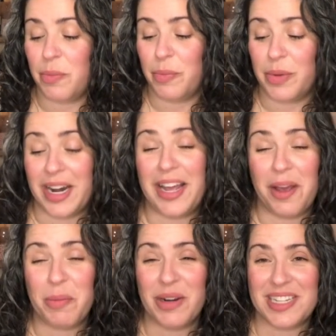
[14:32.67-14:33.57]
But I
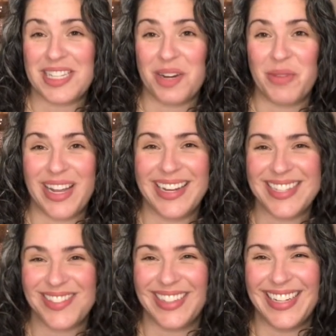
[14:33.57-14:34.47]
am going to send my
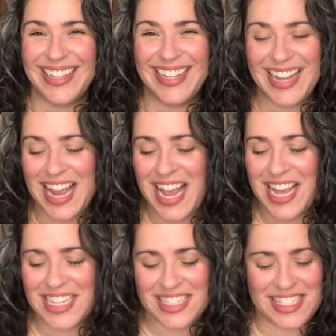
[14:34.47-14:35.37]
husband
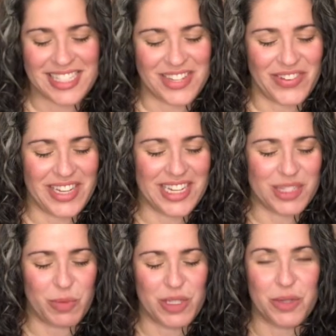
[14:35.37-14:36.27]
to see if he gets
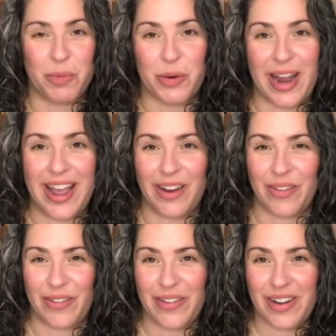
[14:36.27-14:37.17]
me some more
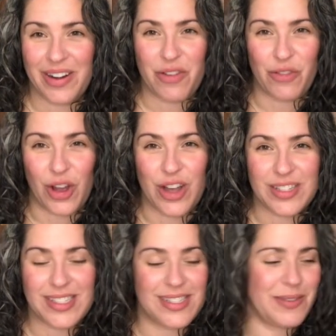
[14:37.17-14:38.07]
anchor
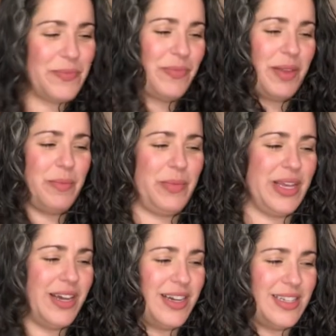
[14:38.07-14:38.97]
floss,
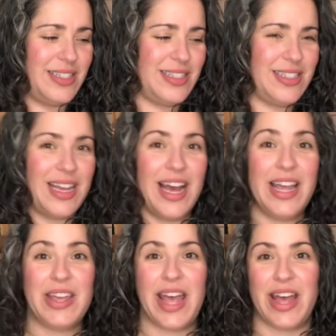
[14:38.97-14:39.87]
because
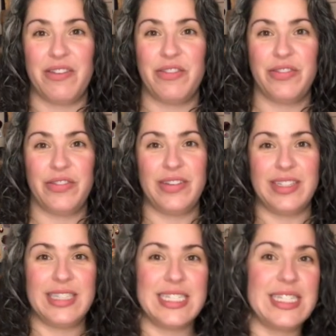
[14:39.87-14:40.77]
I have
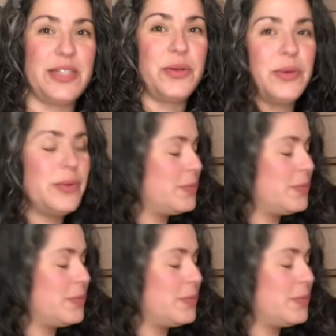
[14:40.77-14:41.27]
this little